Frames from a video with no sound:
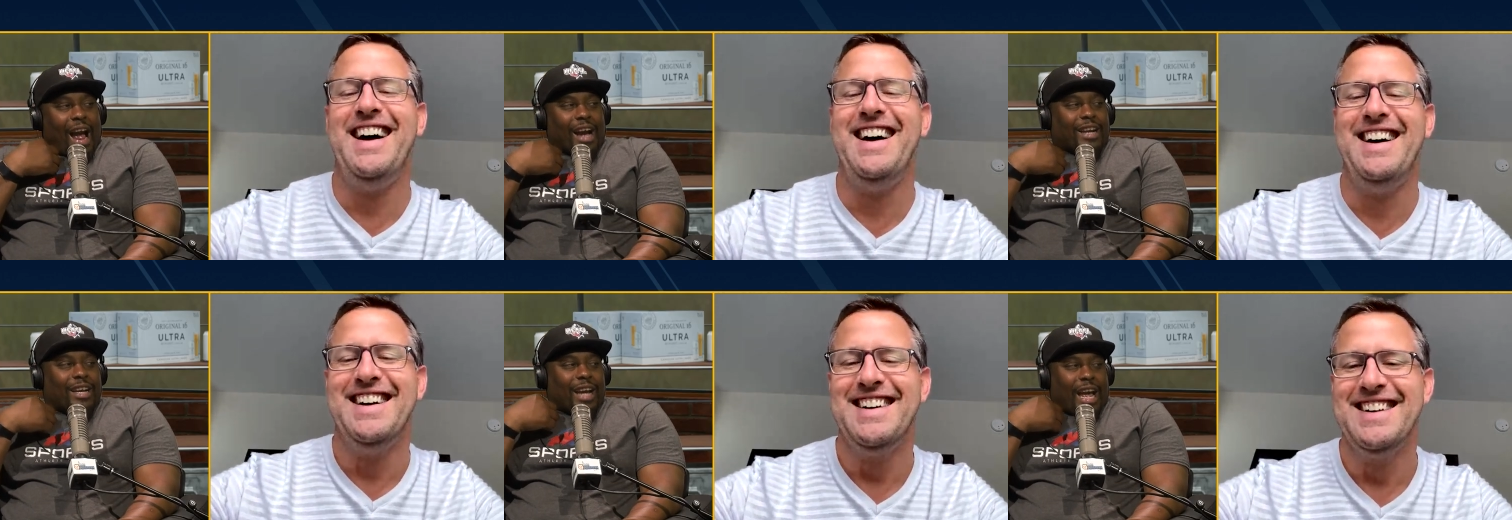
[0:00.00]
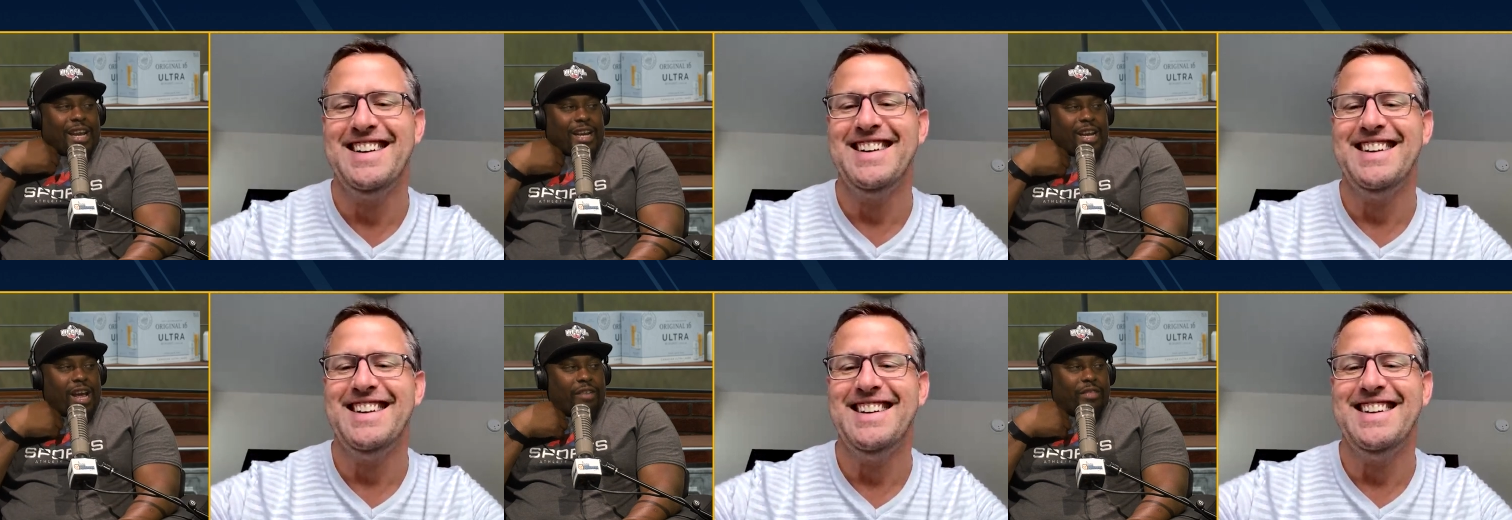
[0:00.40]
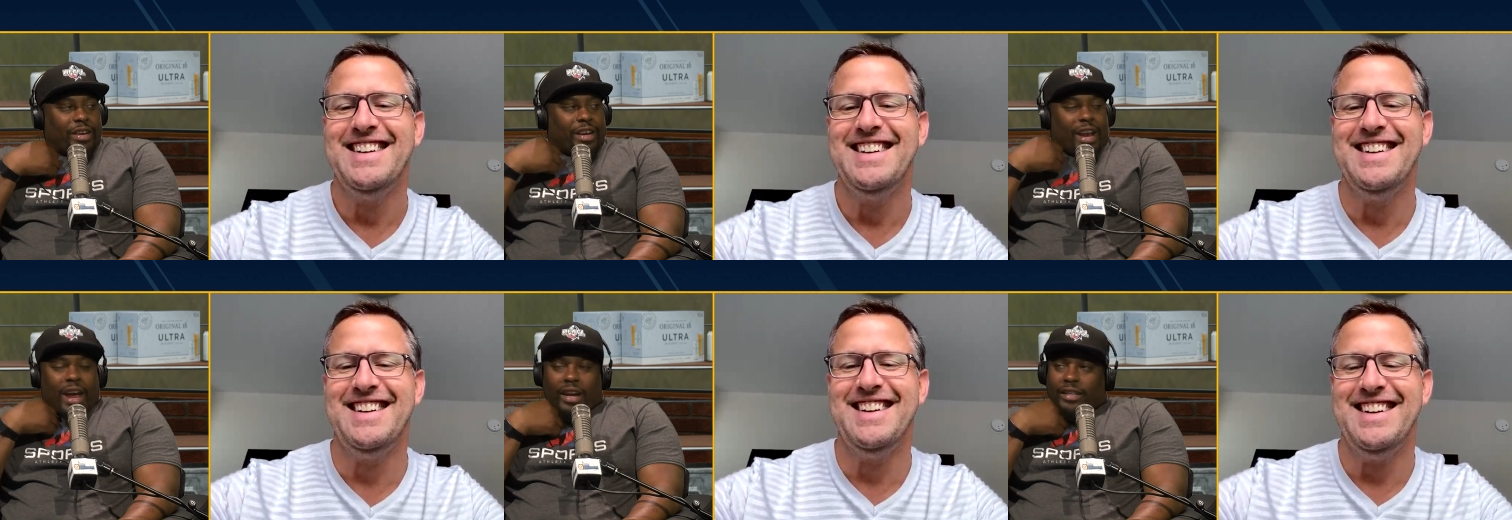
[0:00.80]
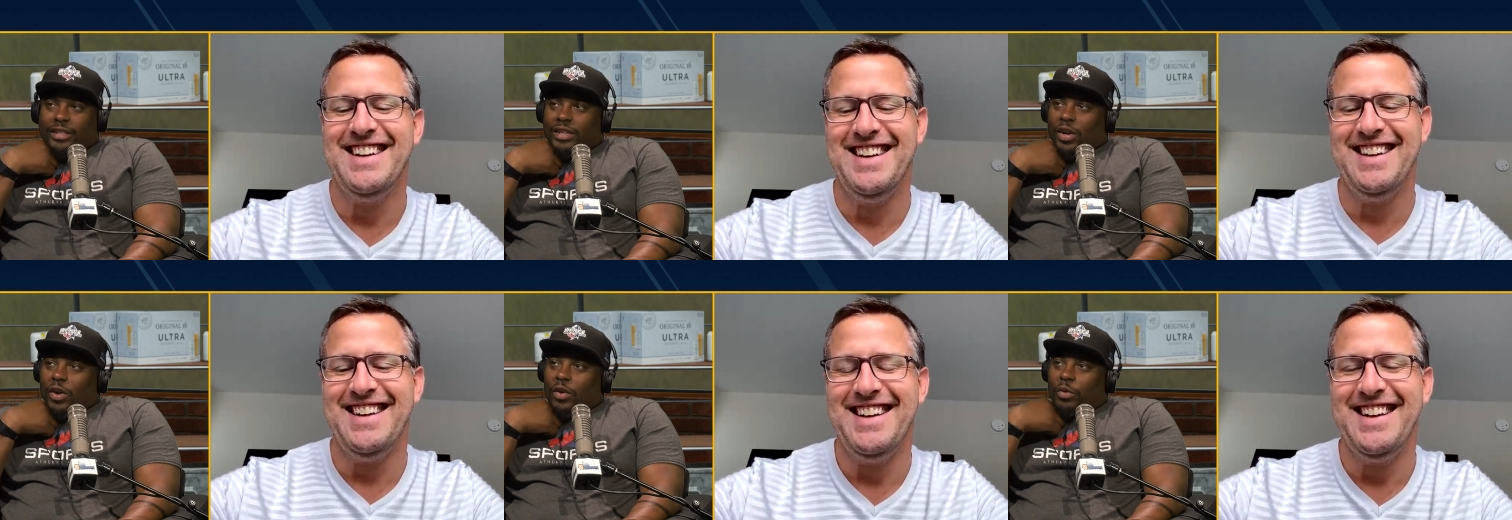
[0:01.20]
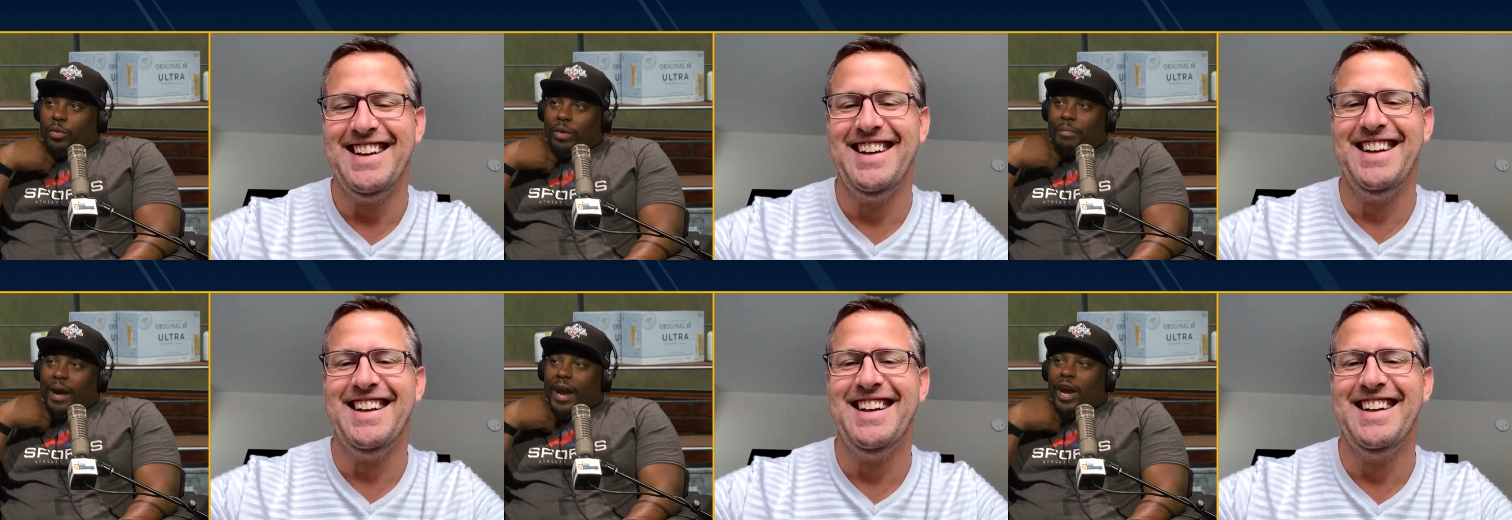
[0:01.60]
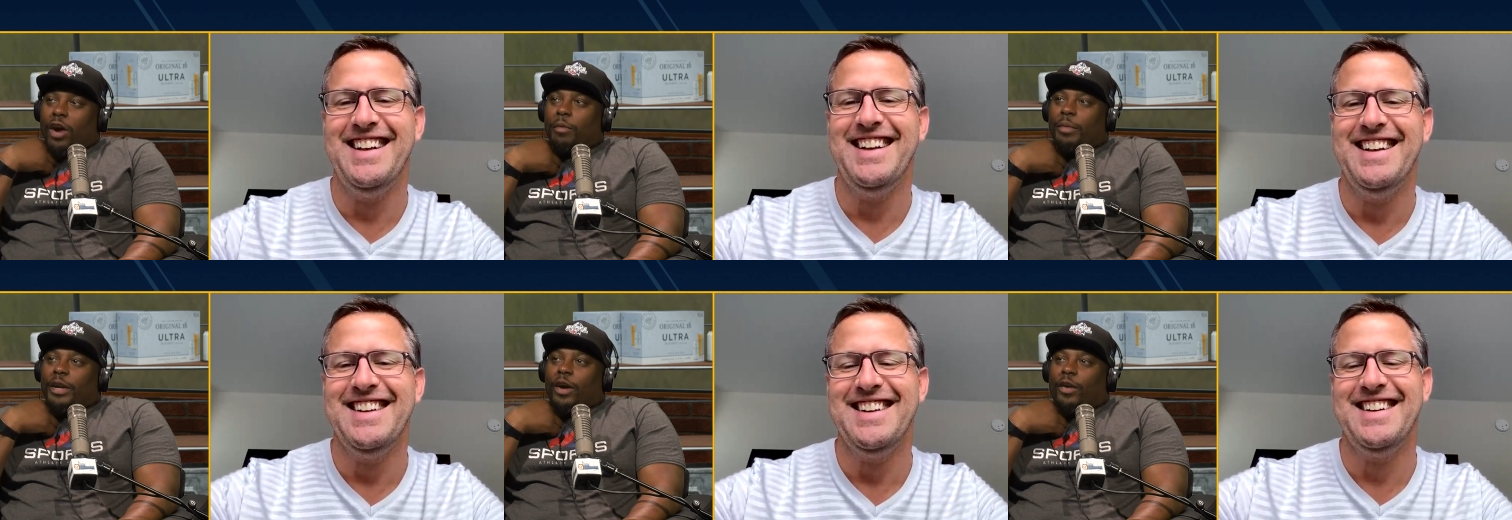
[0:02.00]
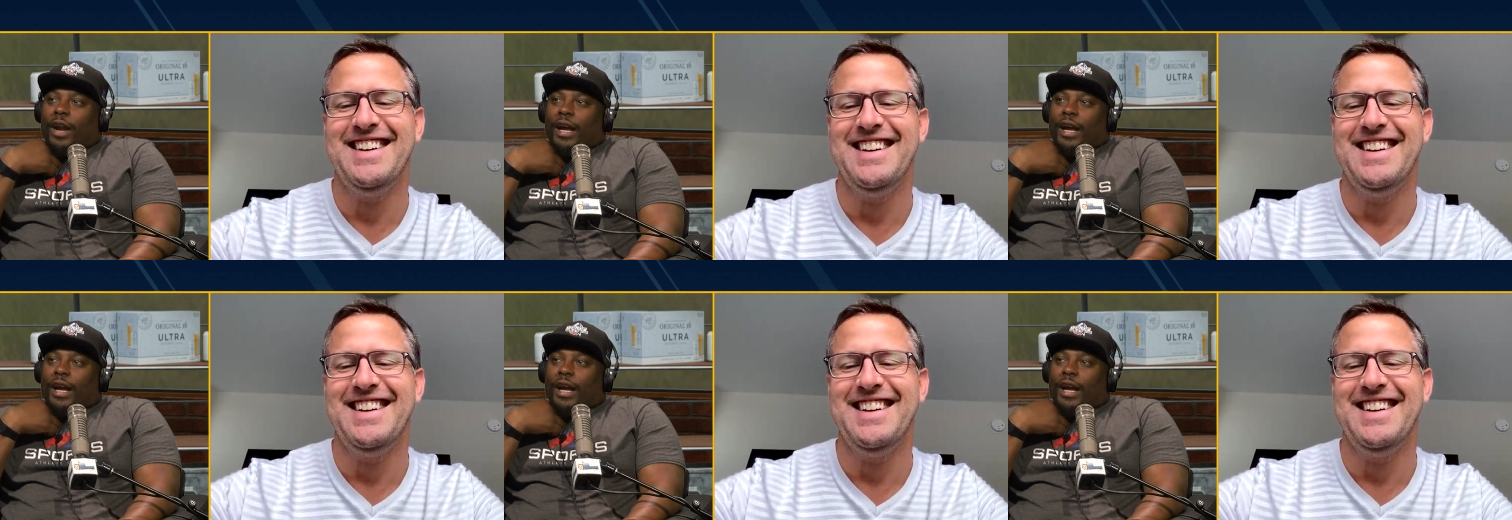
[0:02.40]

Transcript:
Speaker 1: I, I didn't have a neck, so with my helmet on,